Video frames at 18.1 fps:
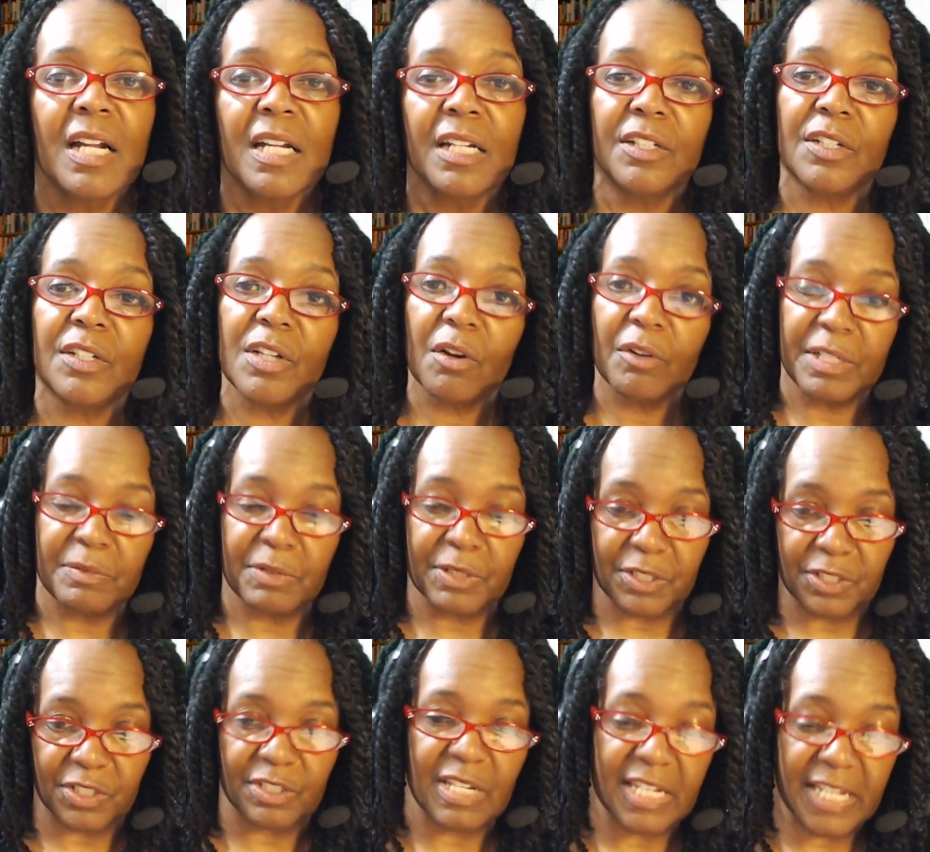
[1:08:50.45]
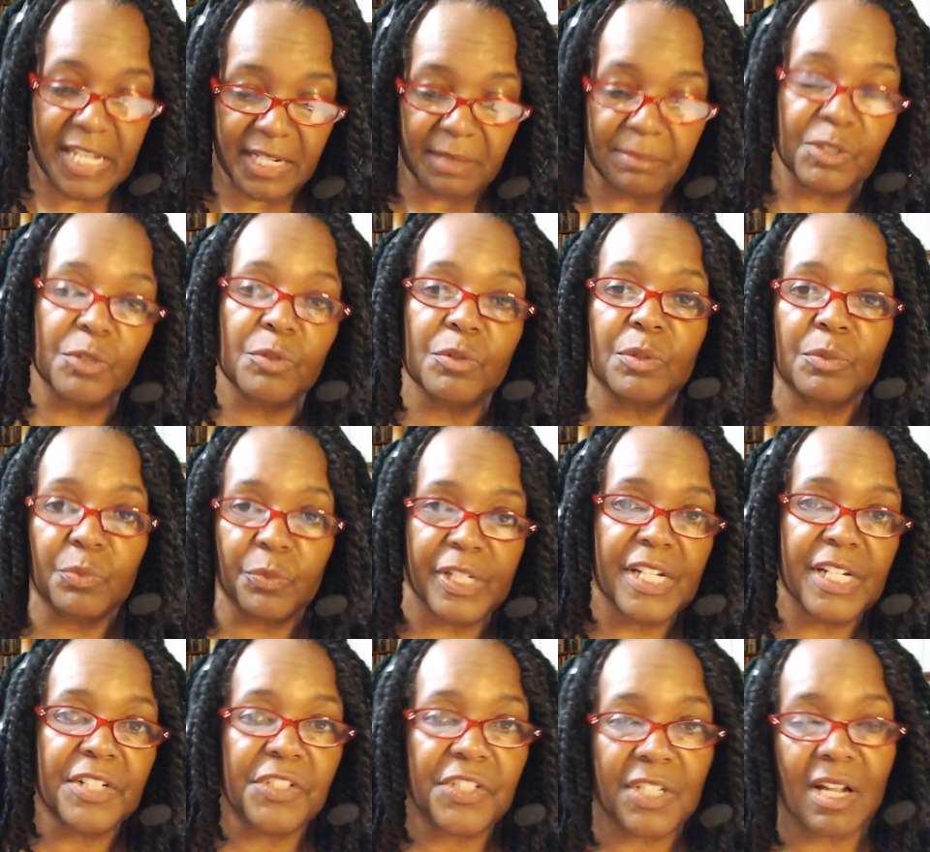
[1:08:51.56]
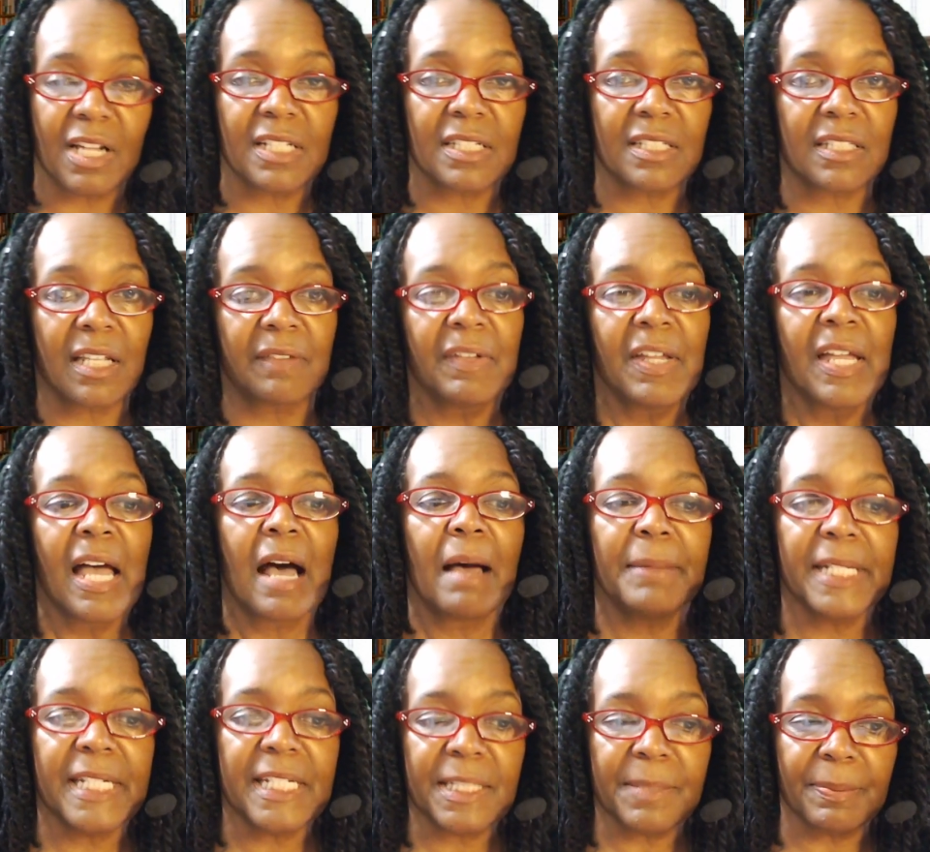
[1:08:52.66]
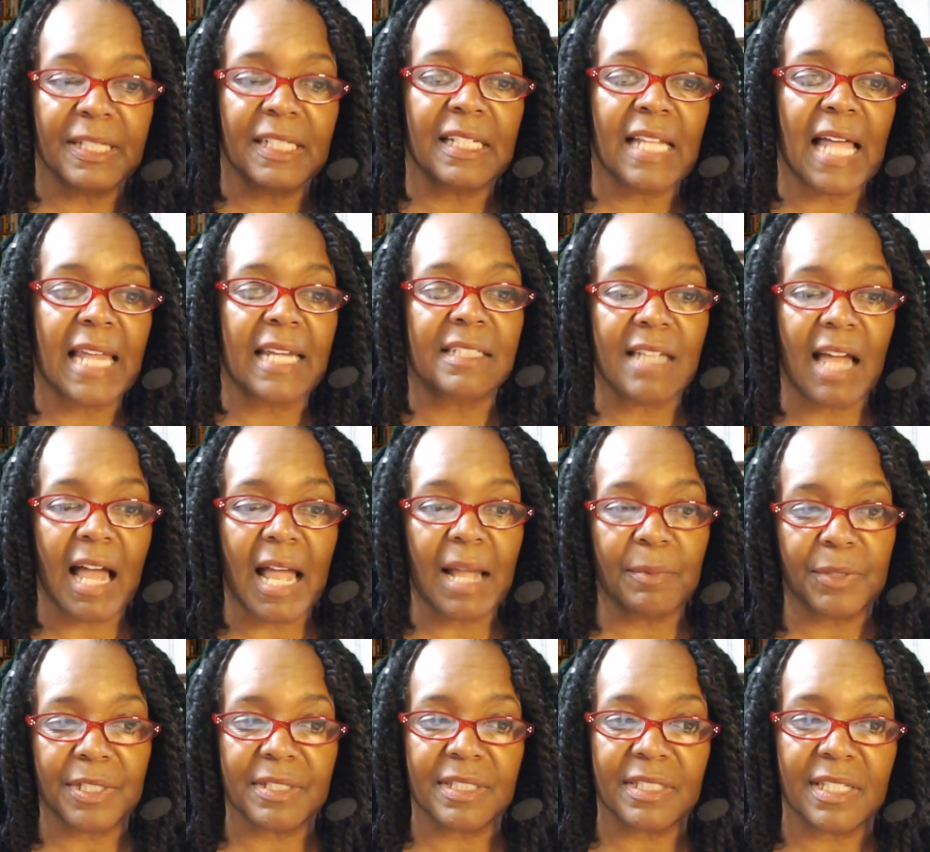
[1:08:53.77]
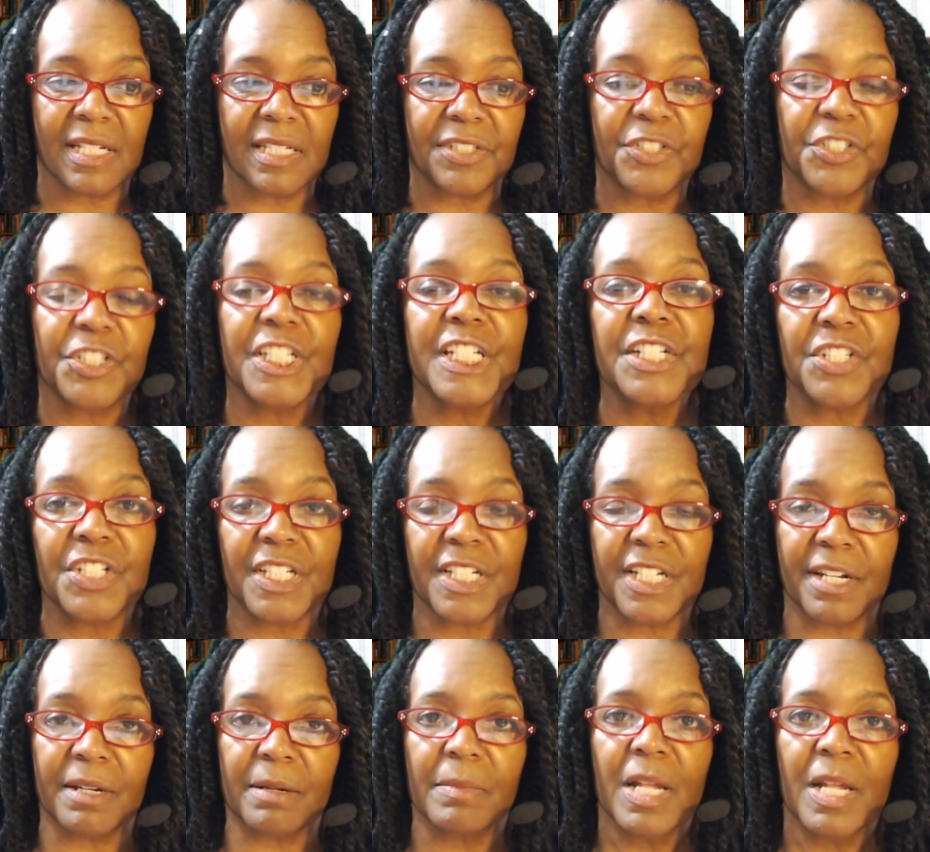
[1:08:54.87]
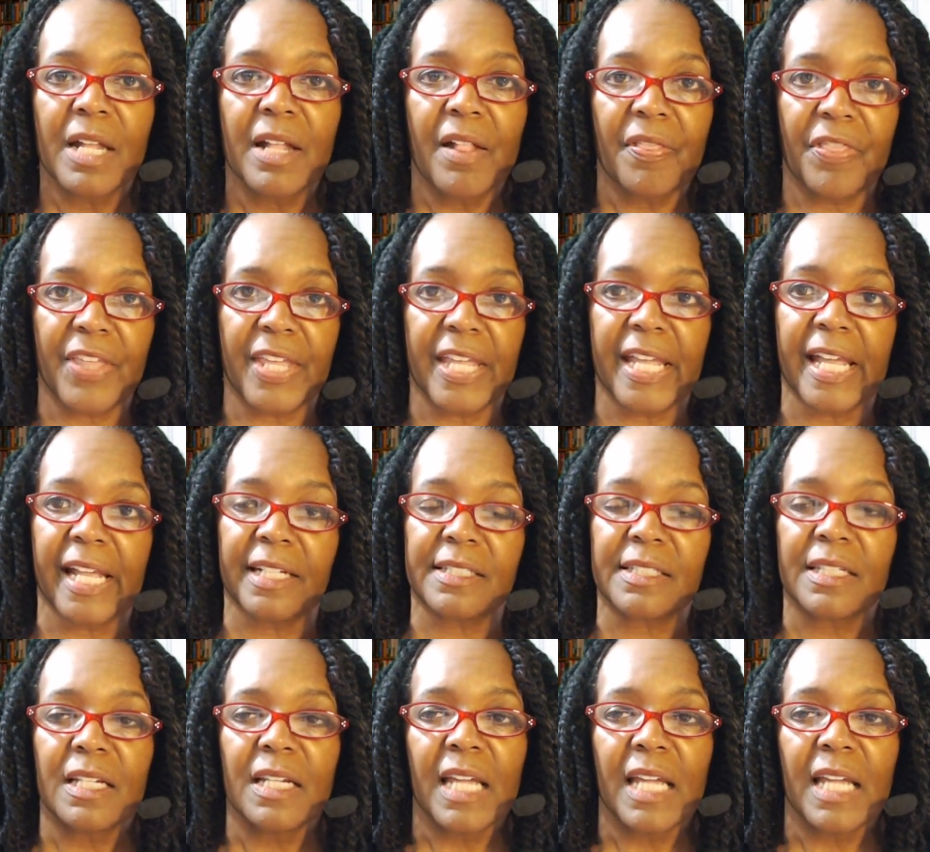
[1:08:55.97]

You know, he would let him do the wrench and all this stuff. I mean, he spent a lot of time with his sons teaching him things.